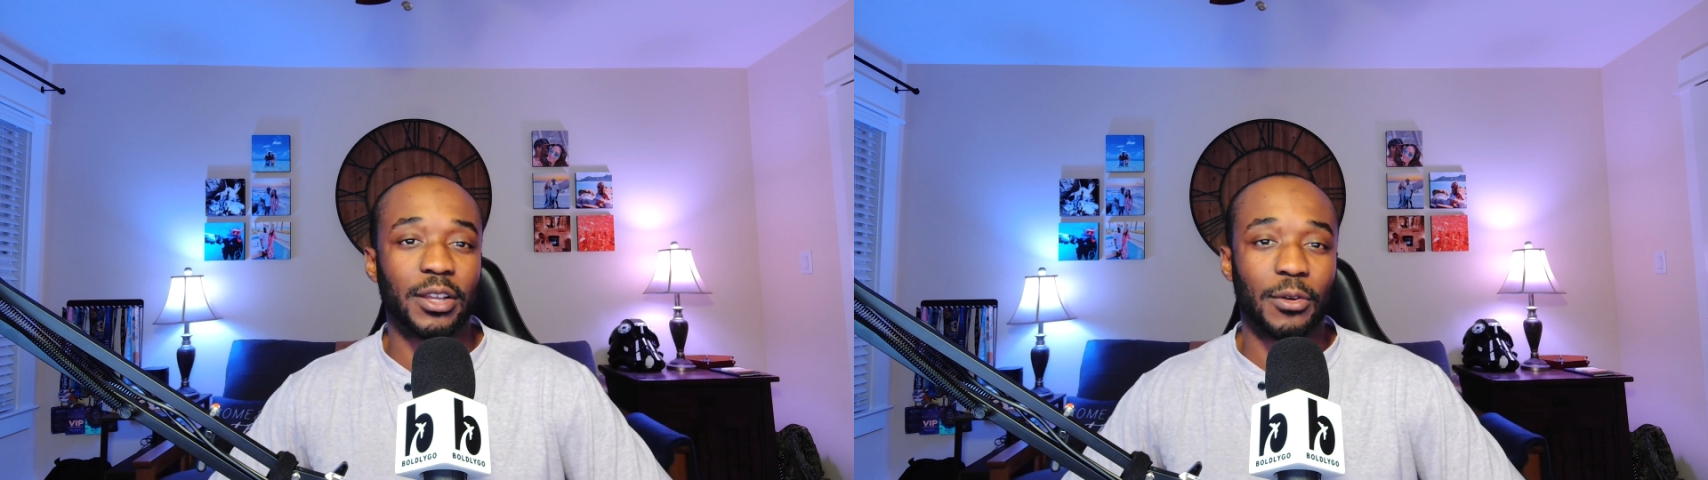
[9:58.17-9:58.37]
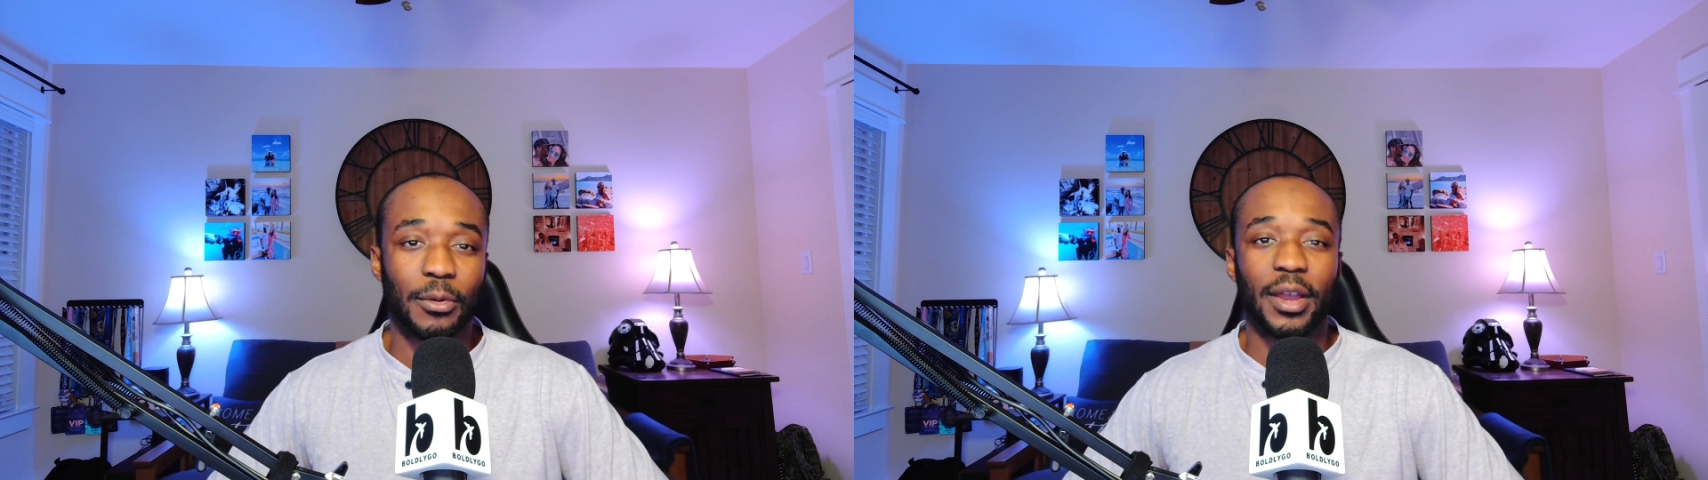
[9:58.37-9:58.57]

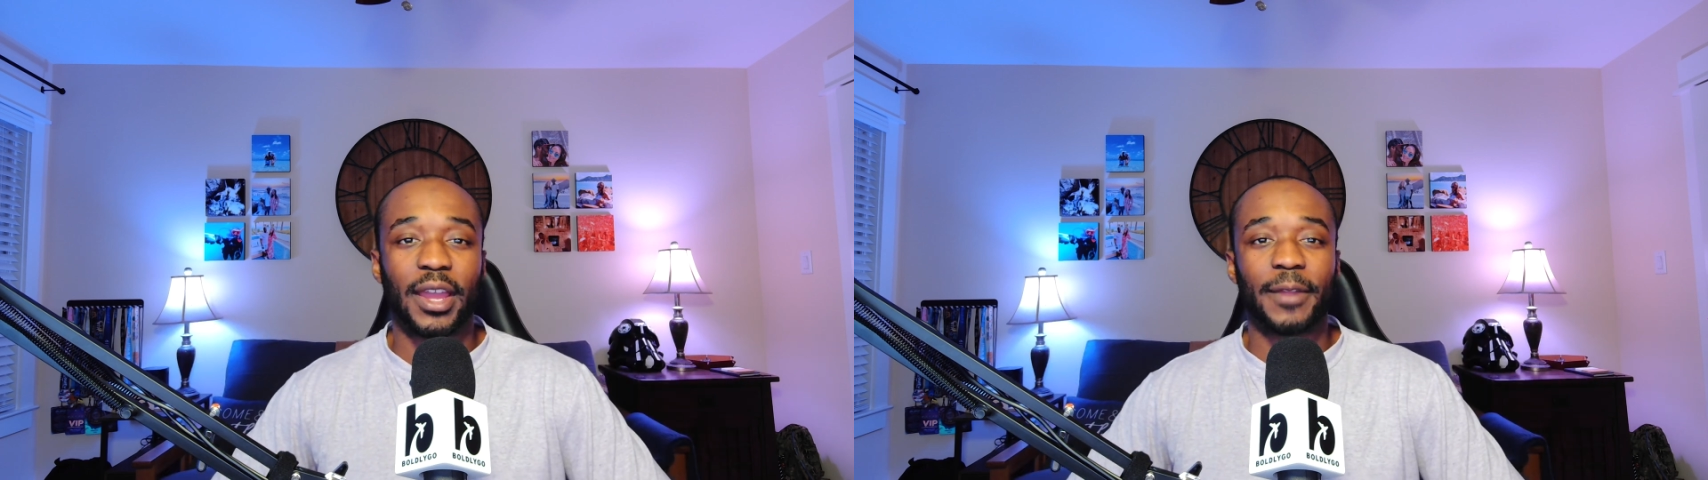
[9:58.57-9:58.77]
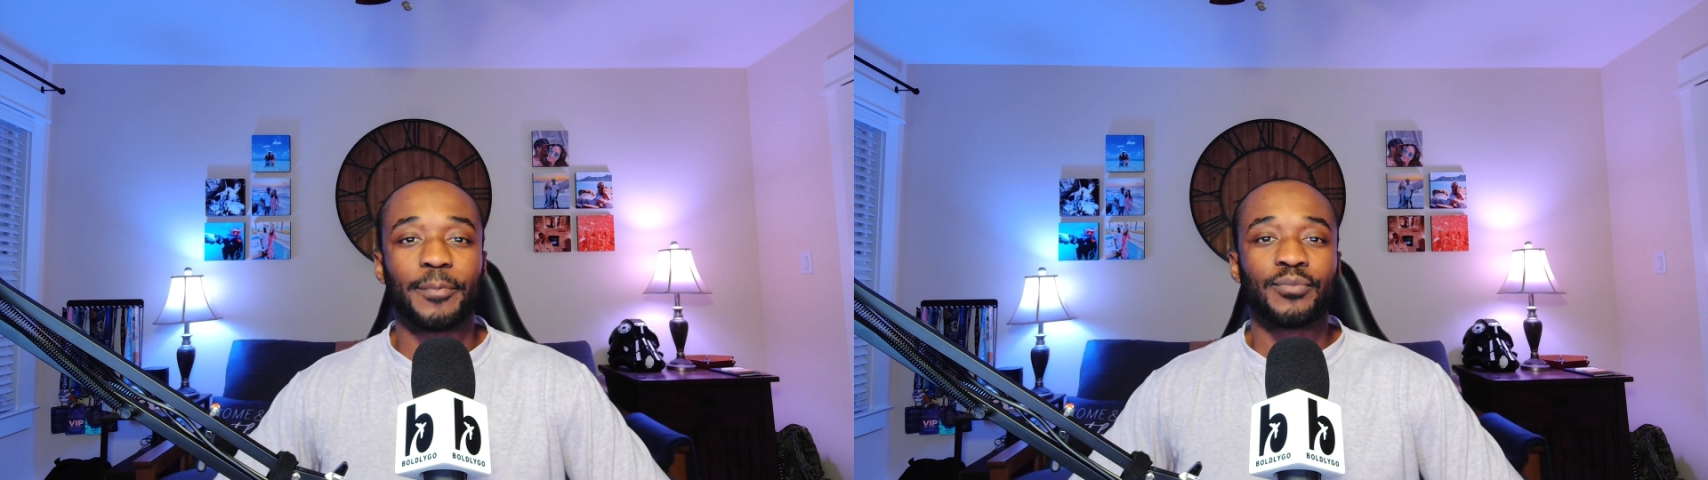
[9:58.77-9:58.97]

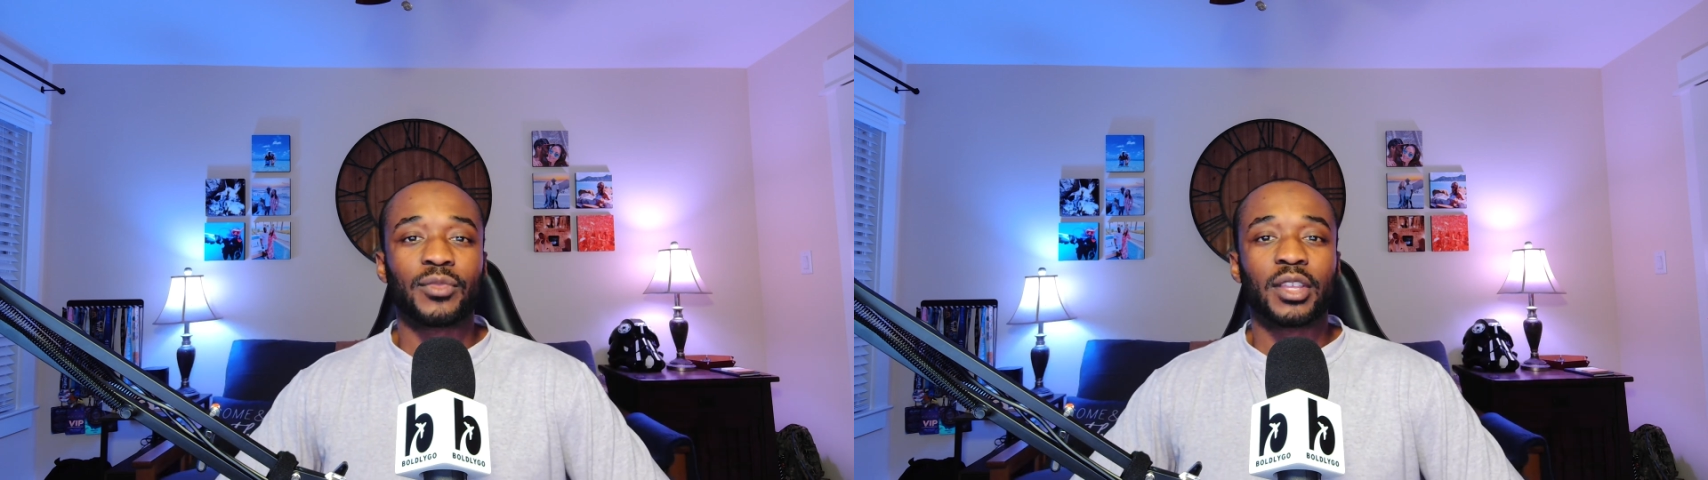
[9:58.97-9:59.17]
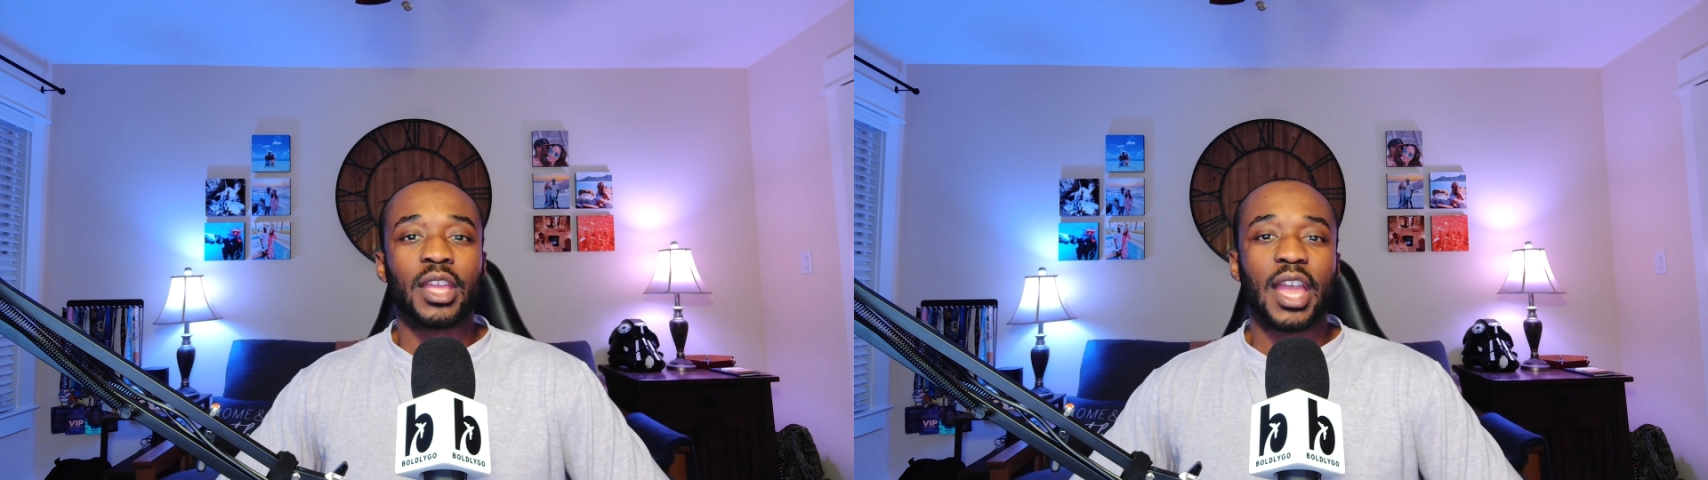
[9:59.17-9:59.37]
away.
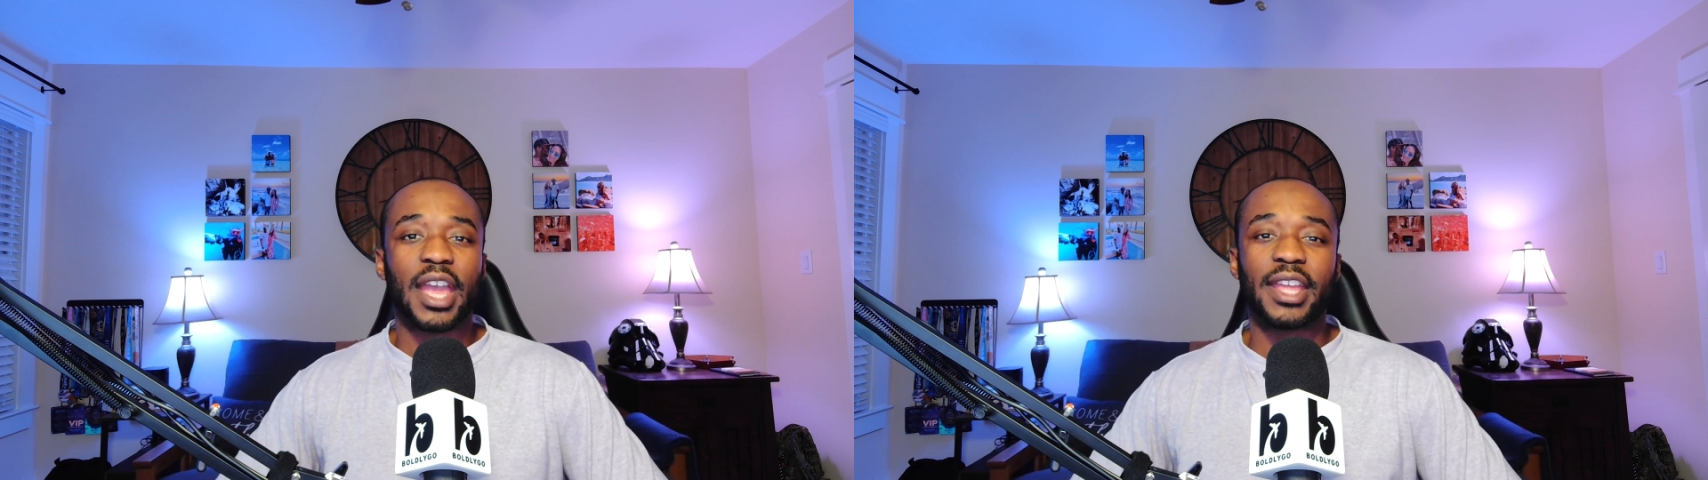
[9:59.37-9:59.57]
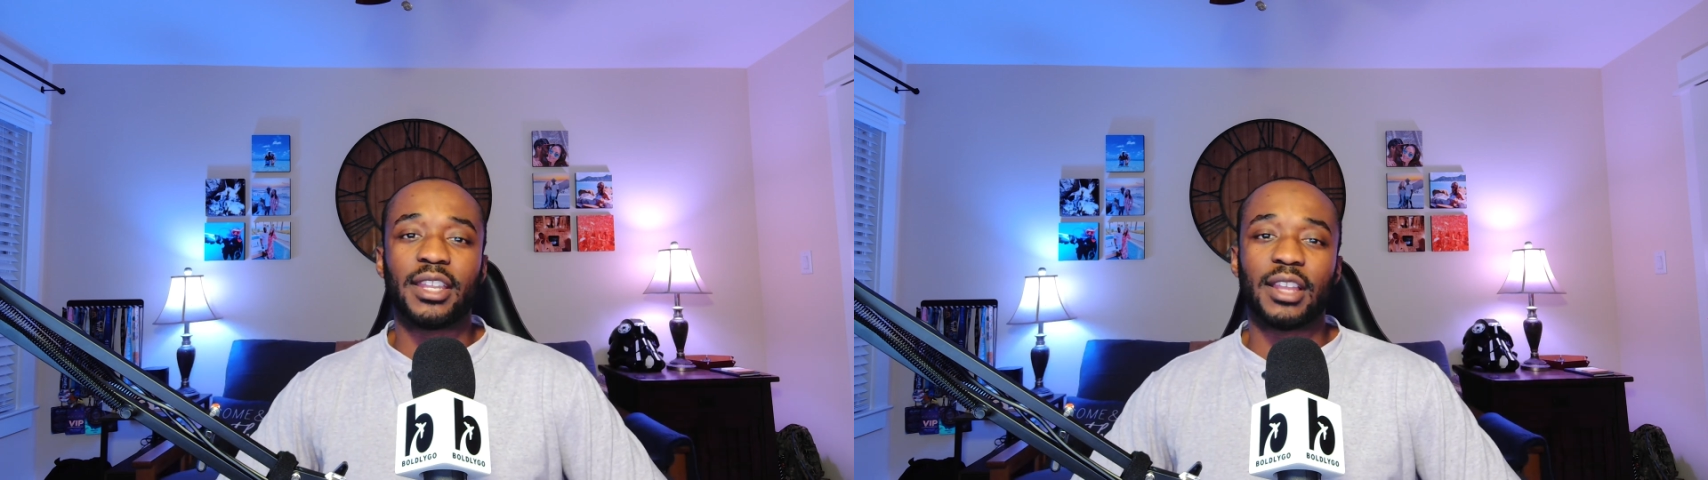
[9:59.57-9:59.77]

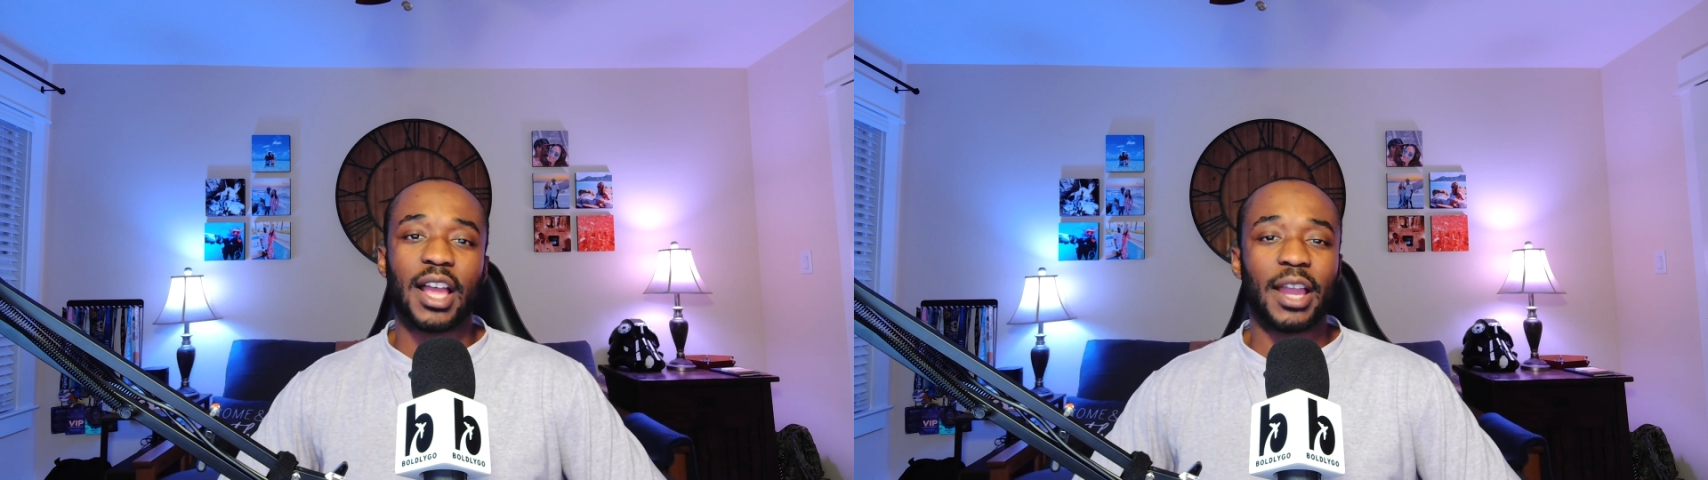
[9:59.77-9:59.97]
And I